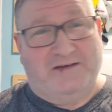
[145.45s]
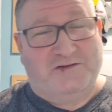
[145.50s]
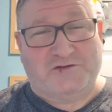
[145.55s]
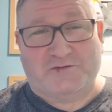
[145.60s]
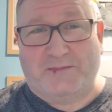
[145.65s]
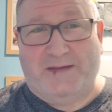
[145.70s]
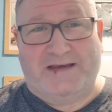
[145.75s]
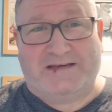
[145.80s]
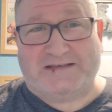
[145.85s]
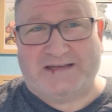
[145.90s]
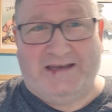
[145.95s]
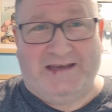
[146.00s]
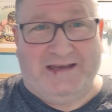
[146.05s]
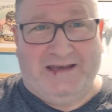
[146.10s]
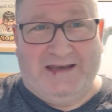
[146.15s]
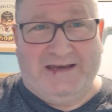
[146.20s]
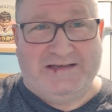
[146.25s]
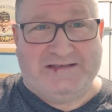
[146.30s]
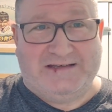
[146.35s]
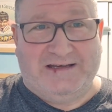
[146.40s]
It just makes it
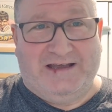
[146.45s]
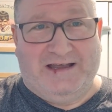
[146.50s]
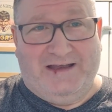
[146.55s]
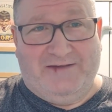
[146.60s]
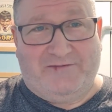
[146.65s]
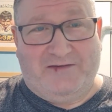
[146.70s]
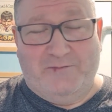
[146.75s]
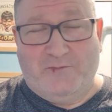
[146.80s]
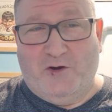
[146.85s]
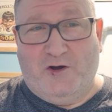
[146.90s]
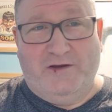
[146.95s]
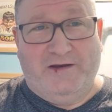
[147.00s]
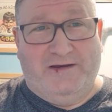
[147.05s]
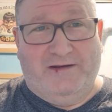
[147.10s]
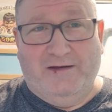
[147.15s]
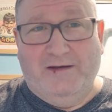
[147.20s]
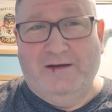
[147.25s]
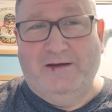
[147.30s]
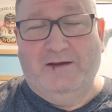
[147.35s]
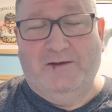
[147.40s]
easier every
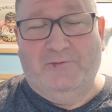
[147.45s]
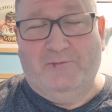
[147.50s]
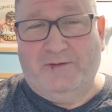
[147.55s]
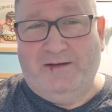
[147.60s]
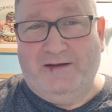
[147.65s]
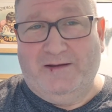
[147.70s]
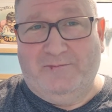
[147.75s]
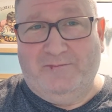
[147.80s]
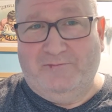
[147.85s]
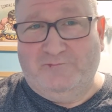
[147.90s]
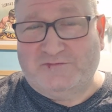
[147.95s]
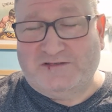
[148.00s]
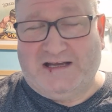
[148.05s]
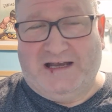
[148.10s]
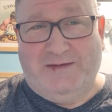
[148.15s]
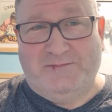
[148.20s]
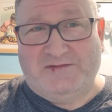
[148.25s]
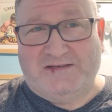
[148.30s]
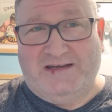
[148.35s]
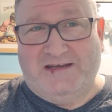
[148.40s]
morning when
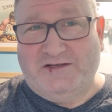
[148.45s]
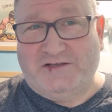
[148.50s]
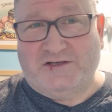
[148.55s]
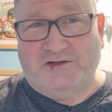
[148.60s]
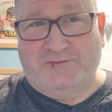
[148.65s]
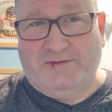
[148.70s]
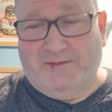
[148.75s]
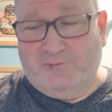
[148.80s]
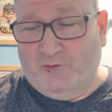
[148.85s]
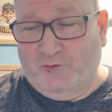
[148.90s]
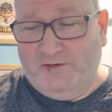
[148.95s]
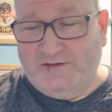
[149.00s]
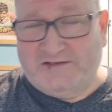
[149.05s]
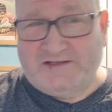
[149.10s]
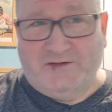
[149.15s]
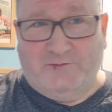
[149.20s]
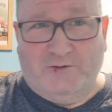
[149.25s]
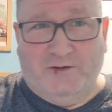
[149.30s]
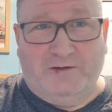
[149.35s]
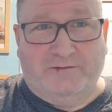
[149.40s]
time's an issue and I'm going
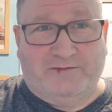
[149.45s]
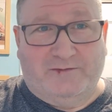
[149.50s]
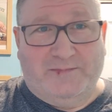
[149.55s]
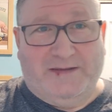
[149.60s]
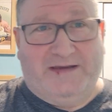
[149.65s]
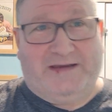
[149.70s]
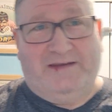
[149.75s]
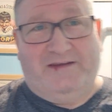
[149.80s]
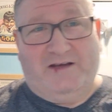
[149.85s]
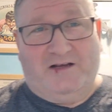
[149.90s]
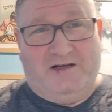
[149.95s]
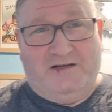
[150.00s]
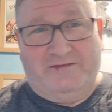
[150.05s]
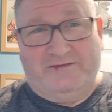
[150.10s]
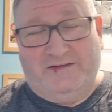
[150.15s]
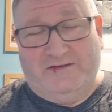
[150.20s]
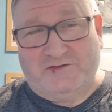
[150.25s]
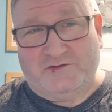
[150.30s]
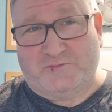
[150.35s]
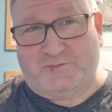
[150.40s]
to work for making the
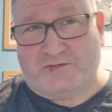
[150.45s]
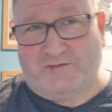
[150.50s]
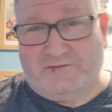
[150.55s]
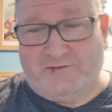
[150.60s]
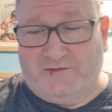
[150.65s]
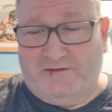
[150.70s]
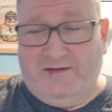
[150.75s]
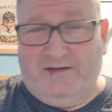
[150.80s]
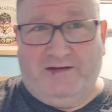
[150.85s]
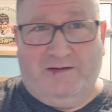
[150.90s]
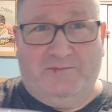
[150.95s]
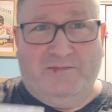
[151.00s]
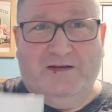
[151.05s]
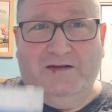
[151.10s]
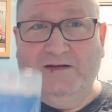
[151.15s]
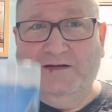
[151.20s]
coffee. I just prefer it in them.